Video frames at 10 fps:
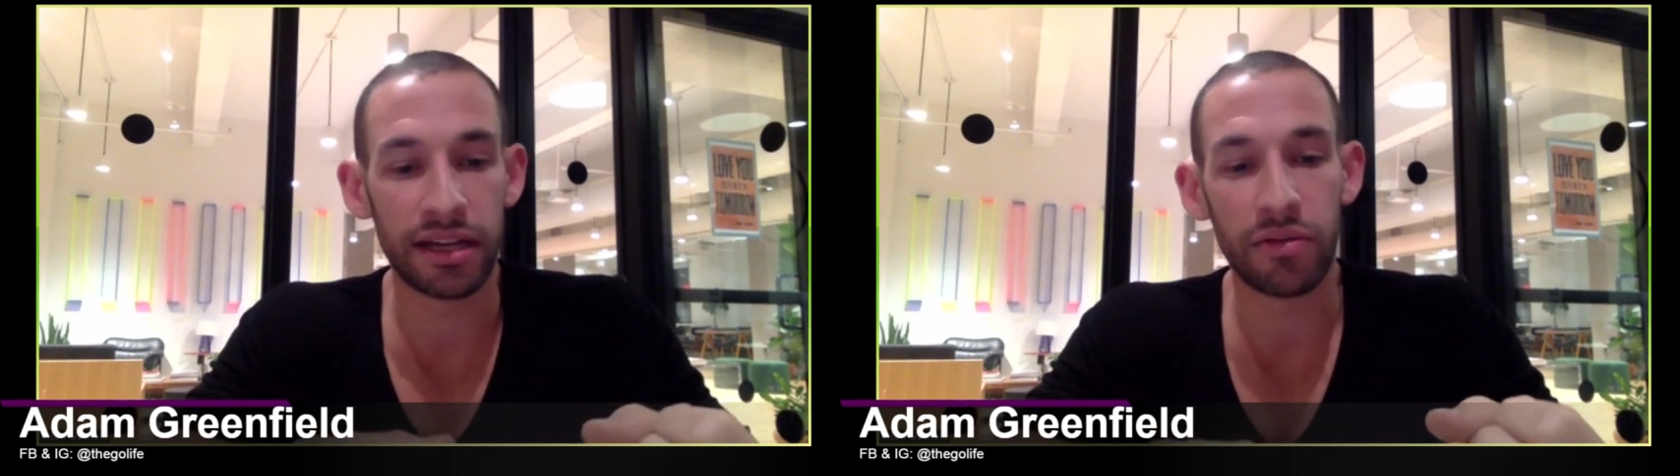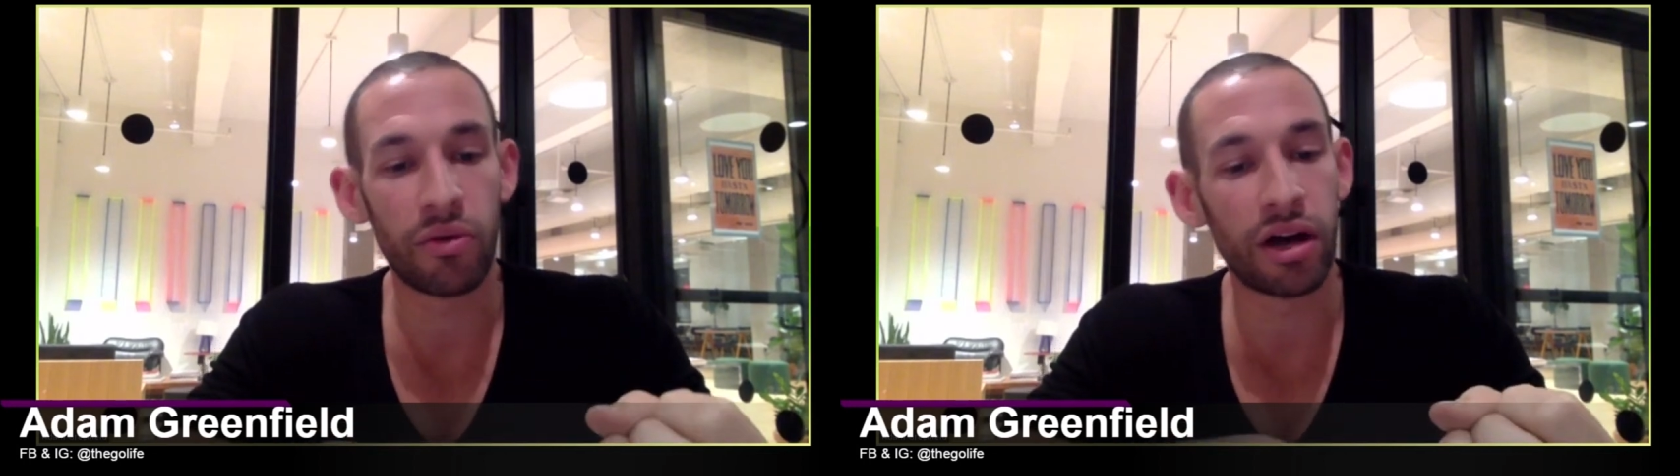
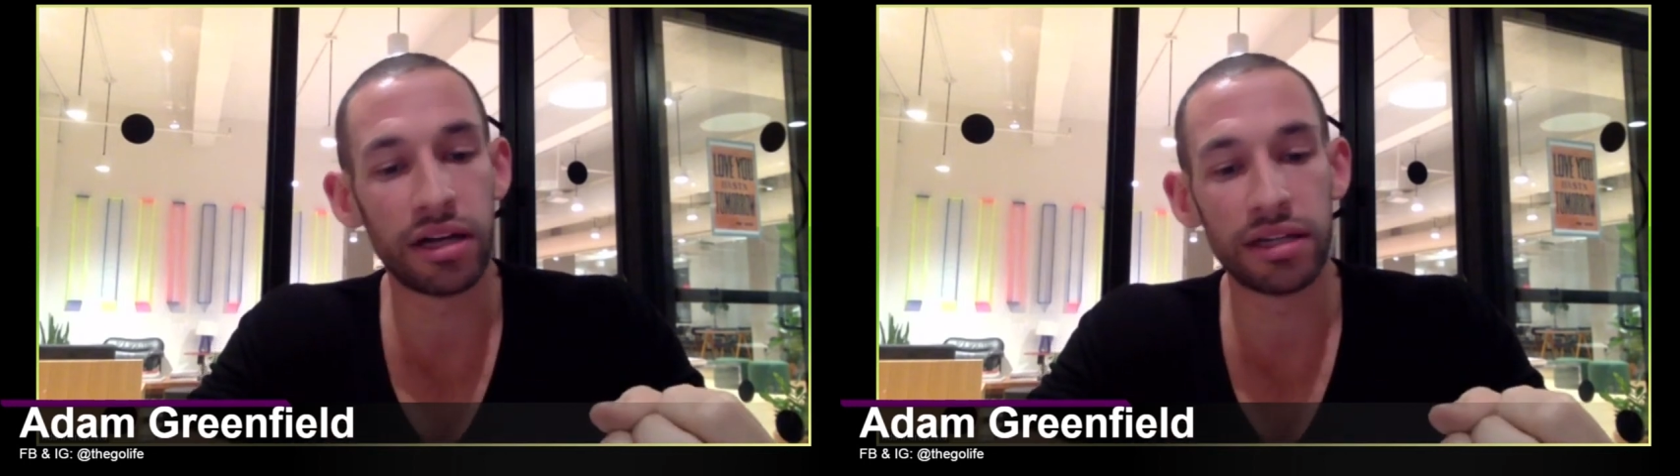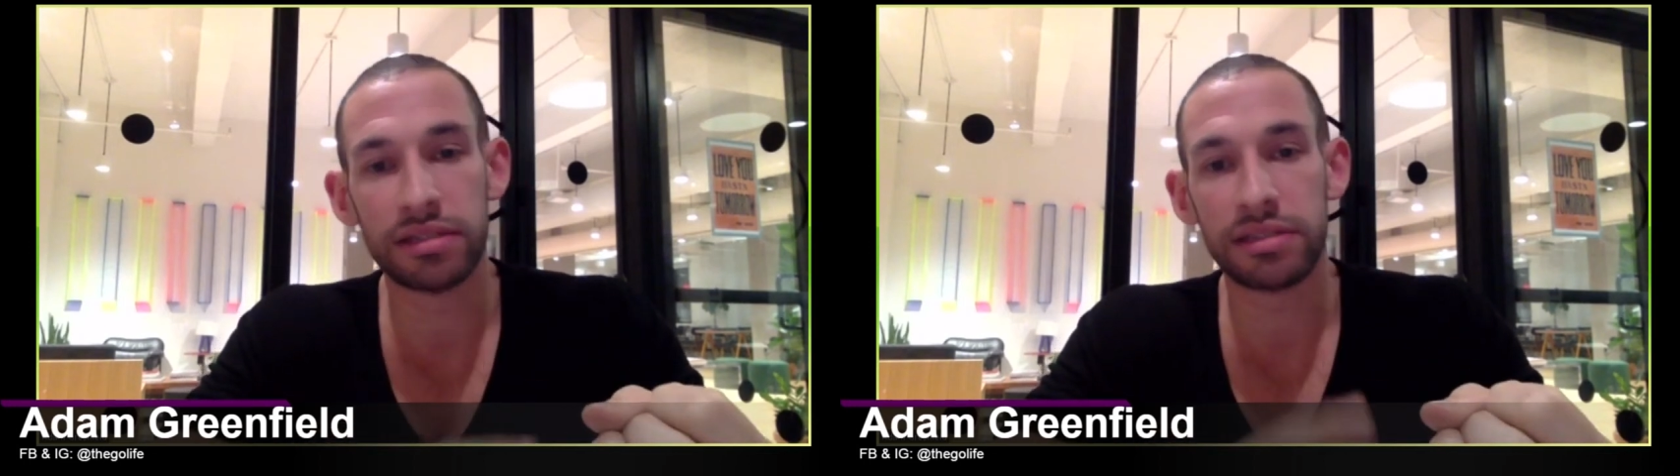It
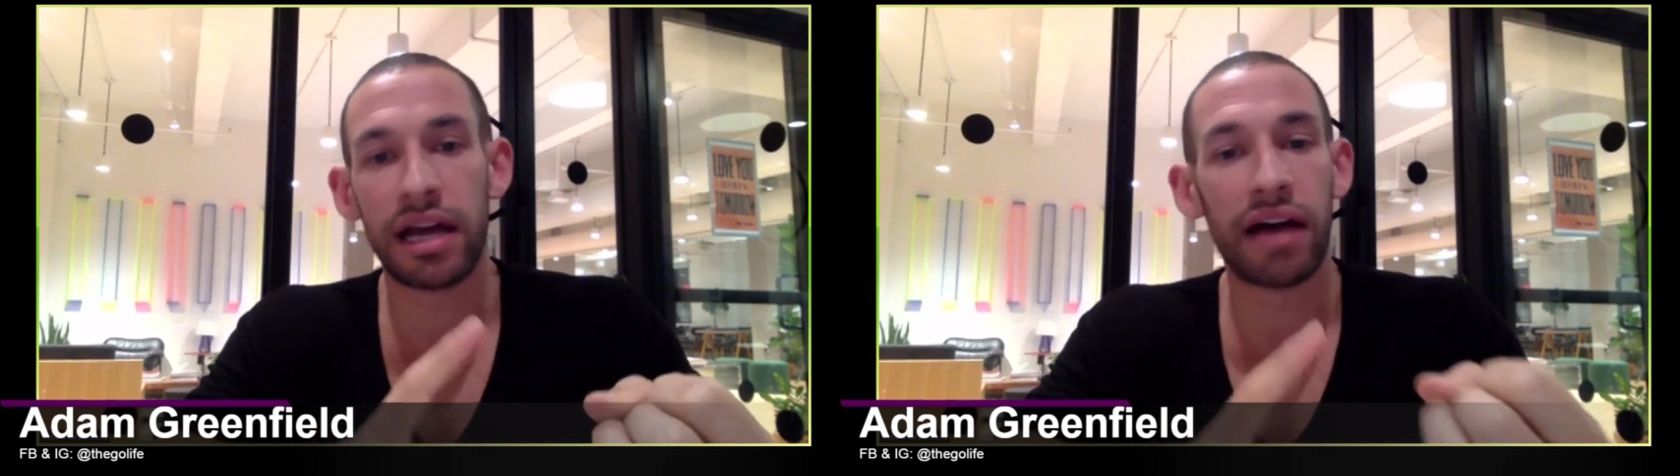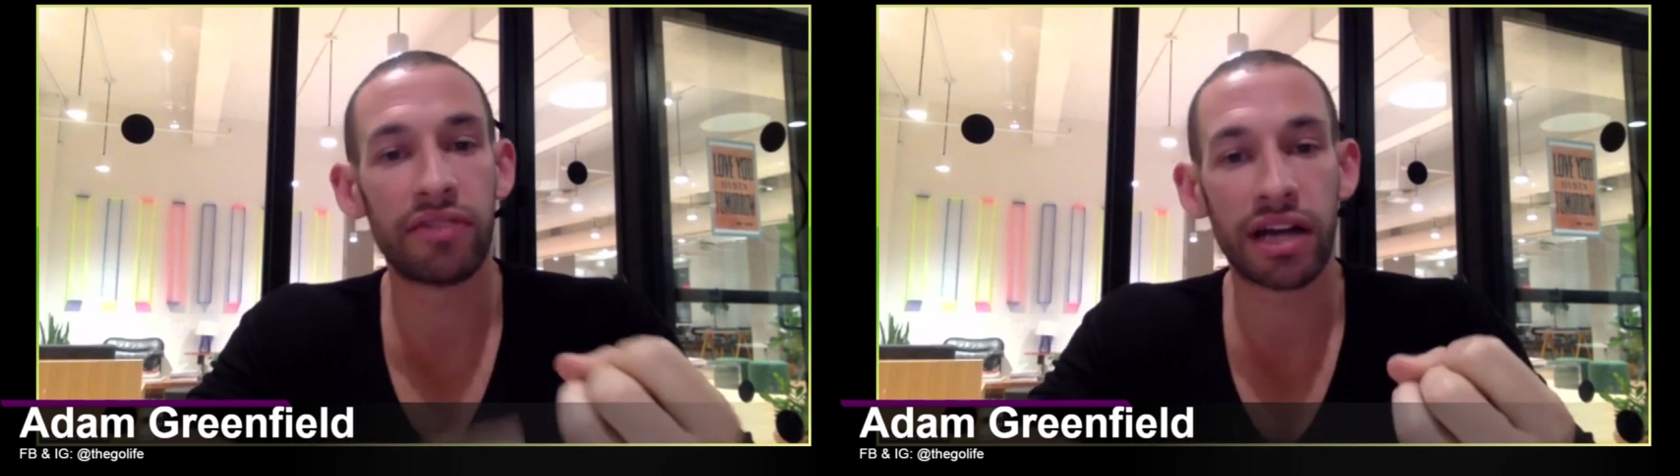
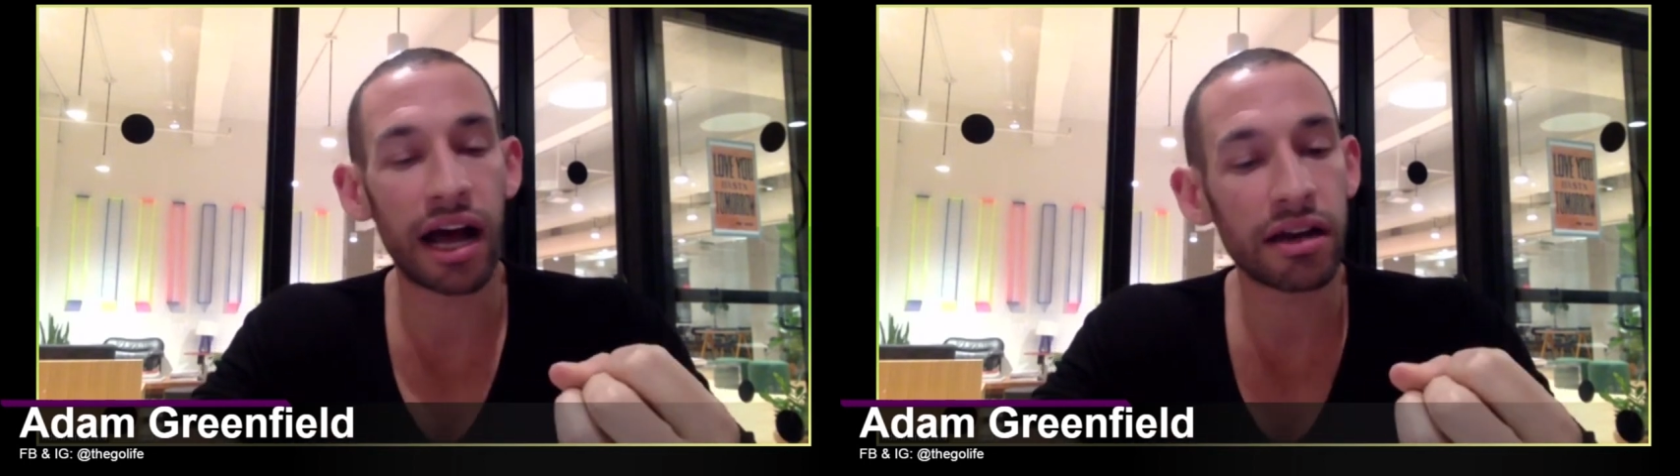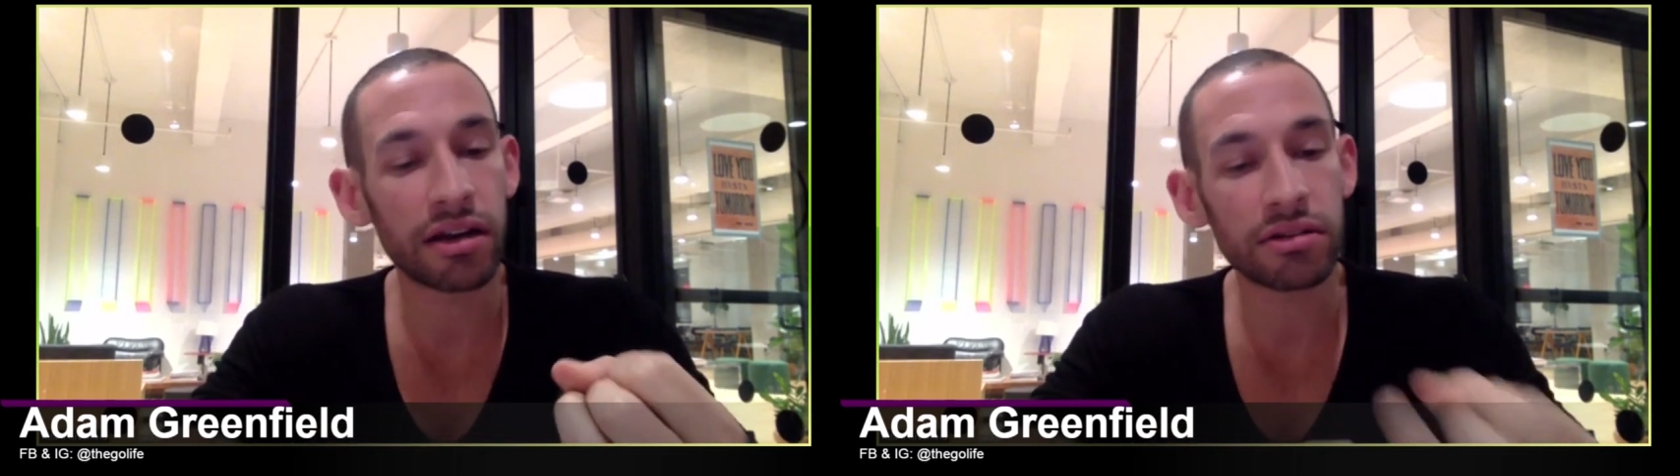was
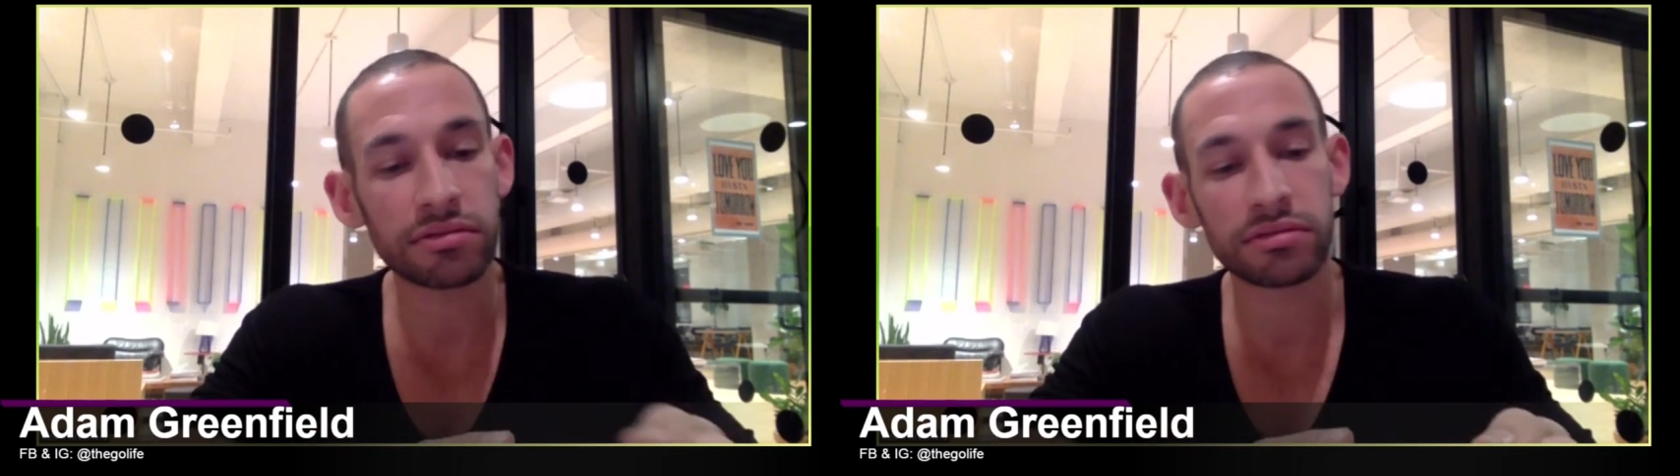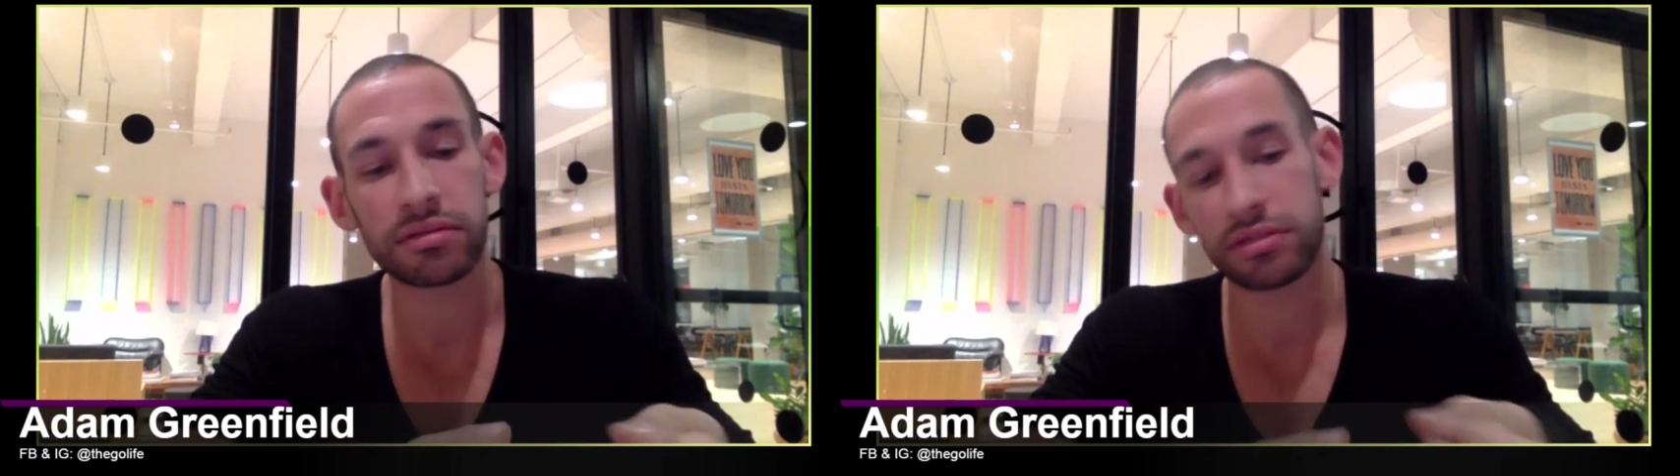avocado,